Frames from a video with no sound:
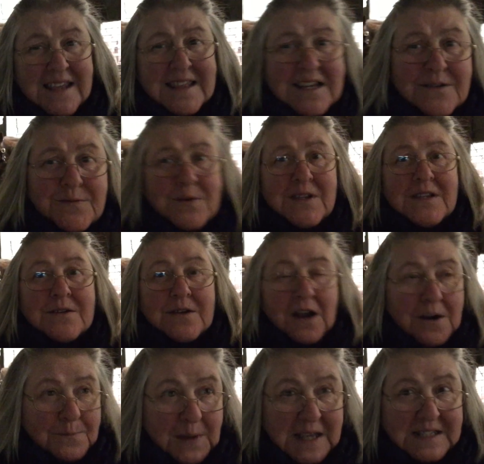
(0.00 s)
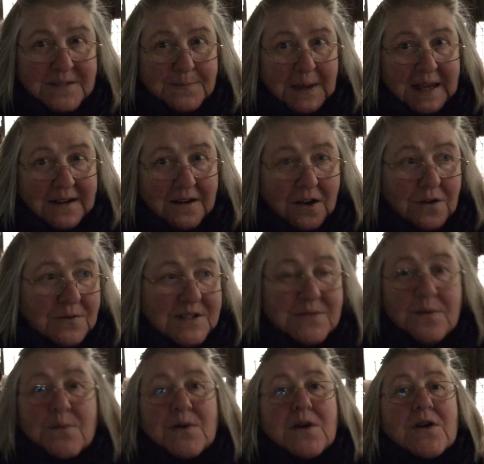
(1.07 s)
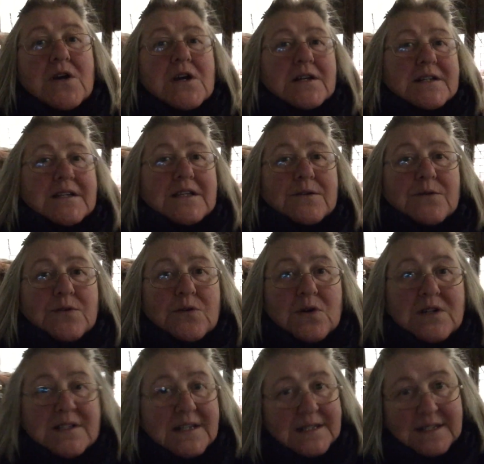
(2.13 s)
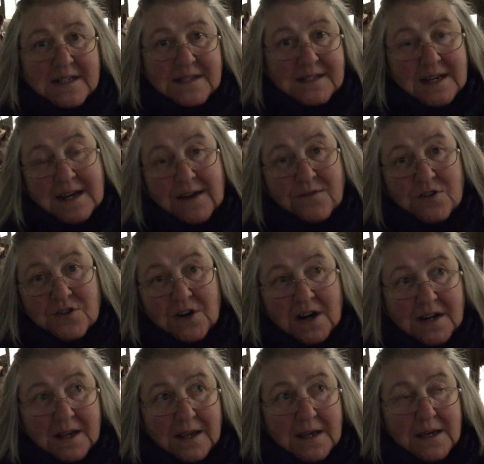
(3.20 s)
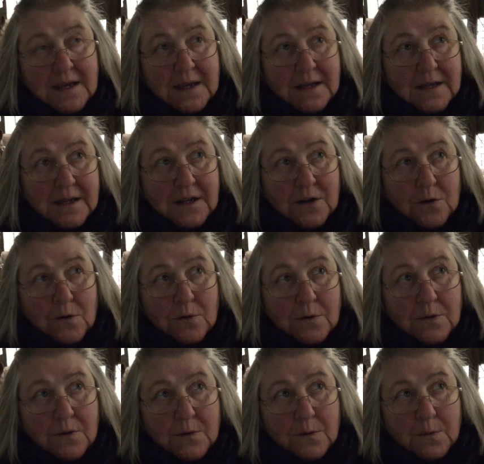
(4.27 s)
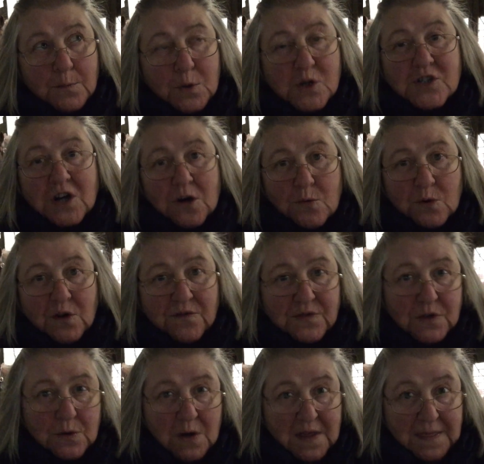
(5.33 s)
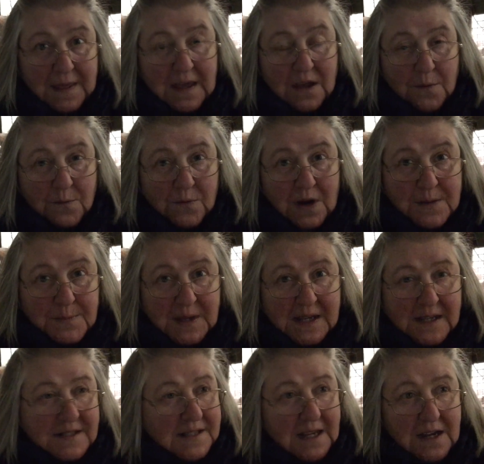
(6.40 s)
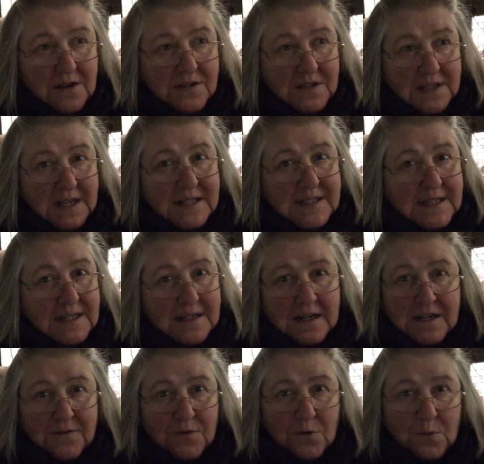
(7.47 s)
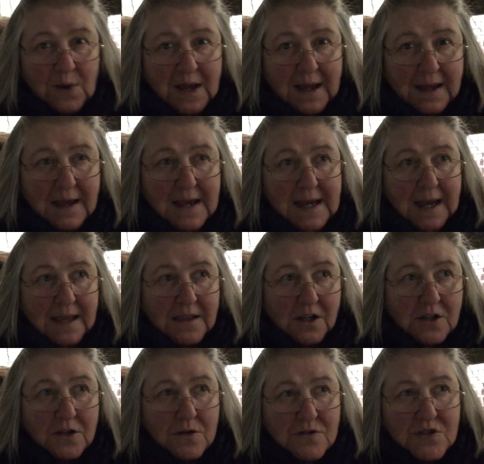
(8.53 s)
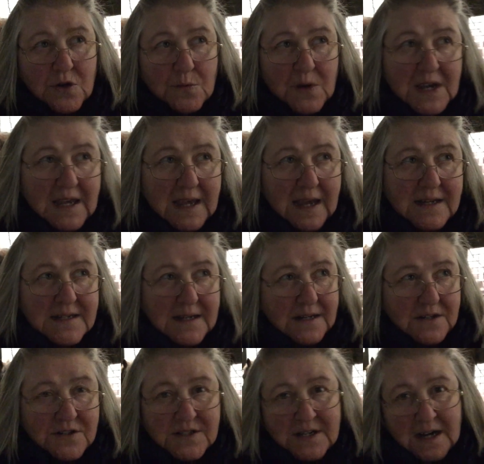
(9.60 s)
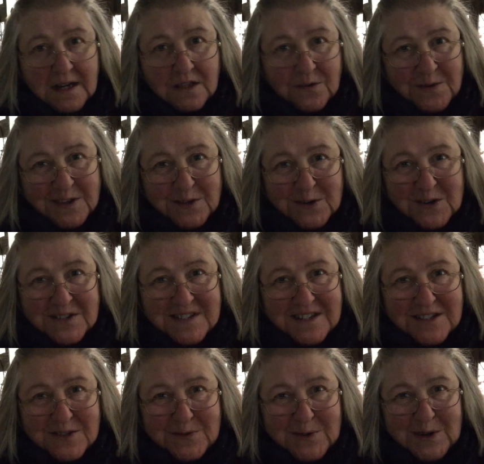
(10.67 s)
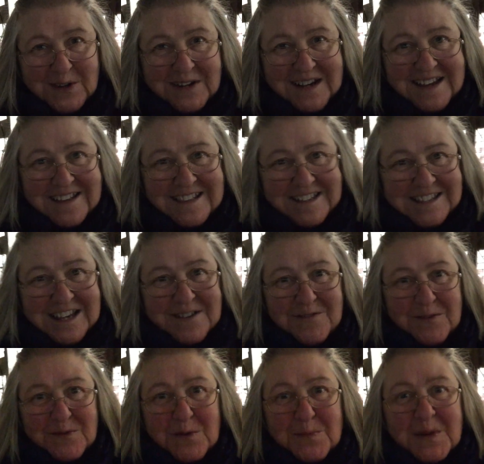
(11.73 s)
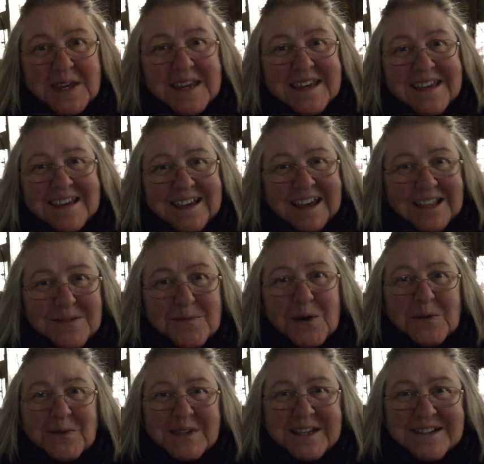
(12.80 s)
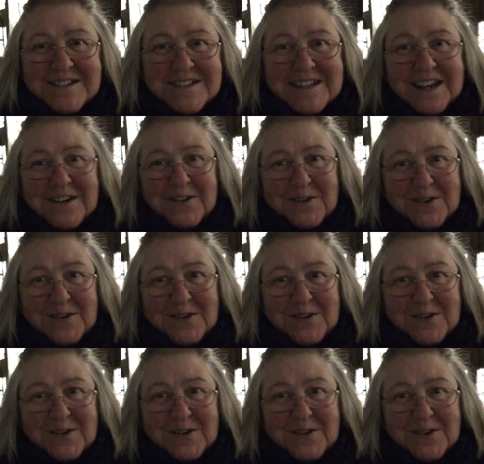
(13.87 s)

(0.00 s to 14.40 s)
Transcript: I think really our best bet always when we're dealing with horses is to never try to, you know, push our worldview on them, right? Because they see it in a different way. And the closer we get to understanding the way the horse sees the world, the safer we'll be, and the more we'll understand our